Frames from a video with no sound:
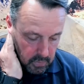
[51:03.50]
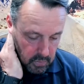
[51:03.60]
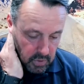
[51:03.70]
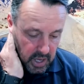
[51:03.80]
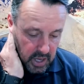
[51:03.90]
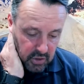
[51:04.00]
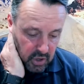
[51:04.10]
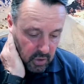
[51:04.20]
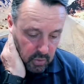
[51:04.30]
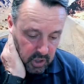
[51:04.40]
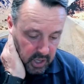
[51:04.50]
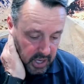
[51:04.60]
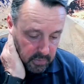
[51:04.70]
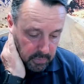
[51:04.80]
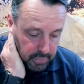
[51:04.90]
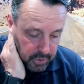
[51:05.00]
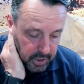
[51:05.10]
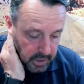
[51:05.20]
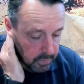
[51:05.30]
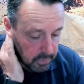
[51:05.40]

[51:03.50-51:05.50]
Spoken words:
Yeah, so again, pretty